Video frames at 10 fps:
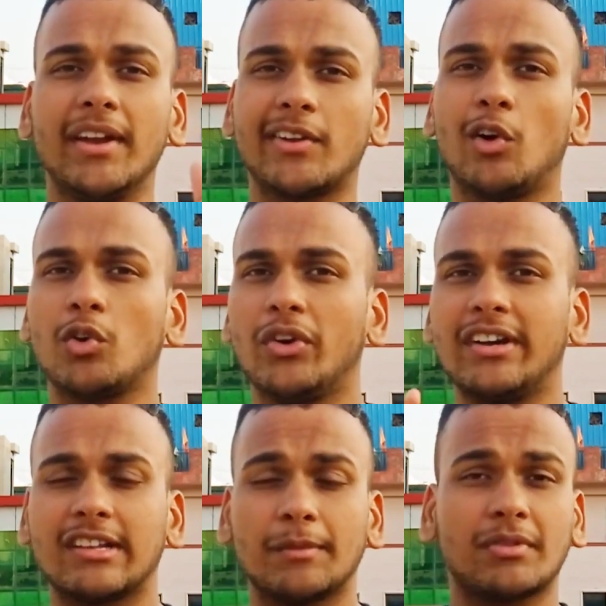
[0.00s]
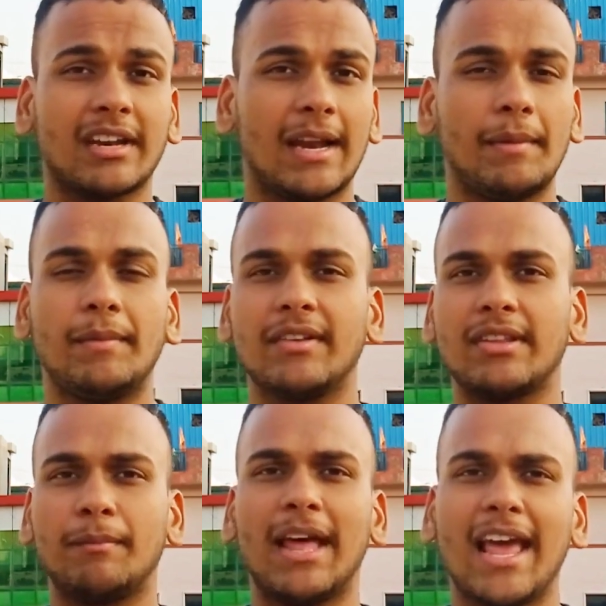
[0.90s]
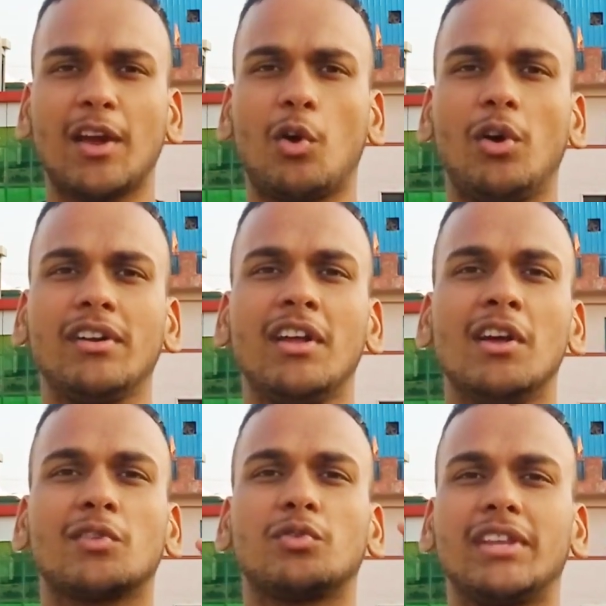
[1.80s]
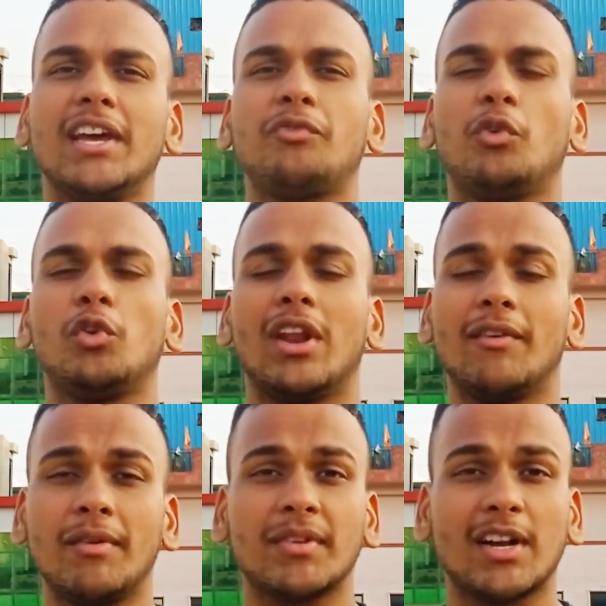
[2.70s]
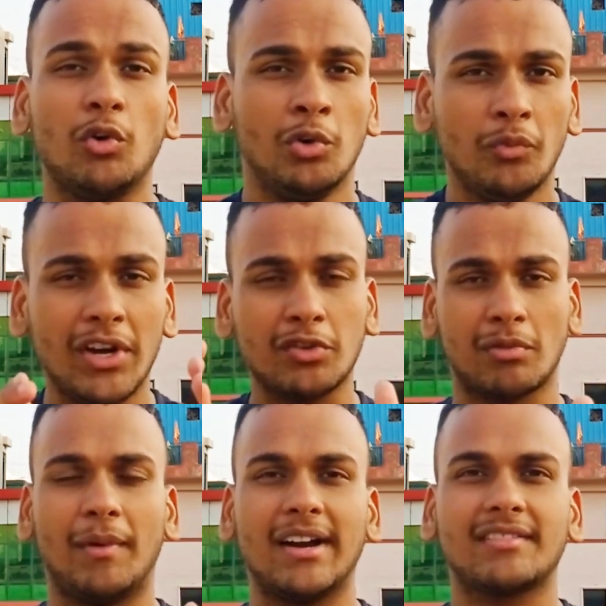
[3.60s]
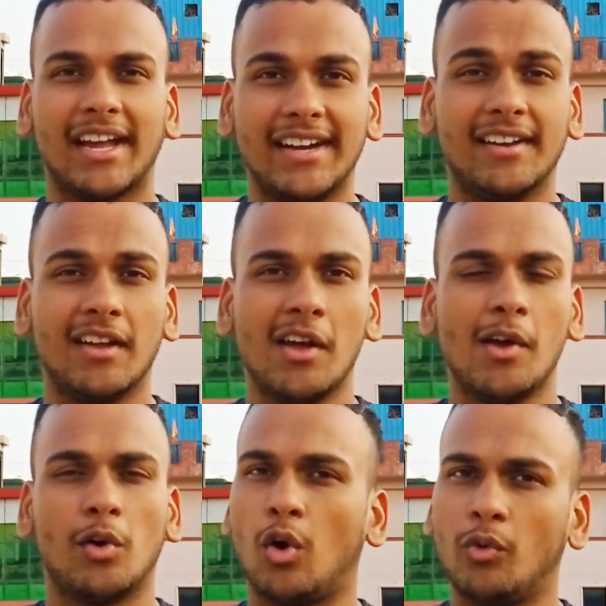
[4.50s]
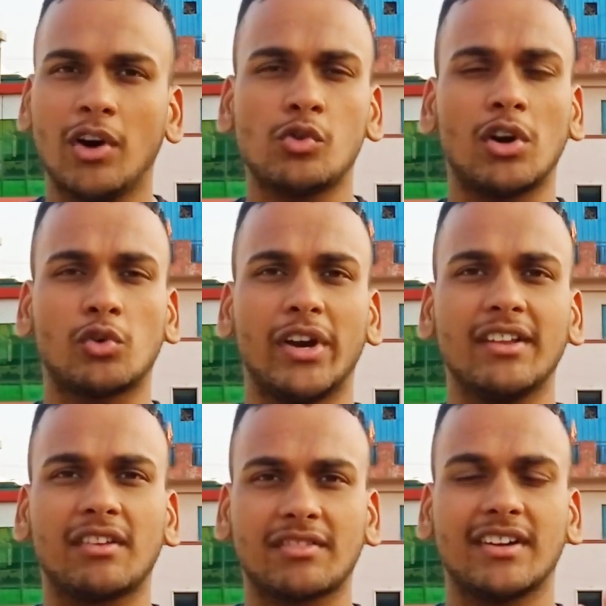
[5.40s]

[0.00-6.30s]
make sure to hit subscribe and press the bell icon, so therefore you never miss out new videos from our site. Now over to our today's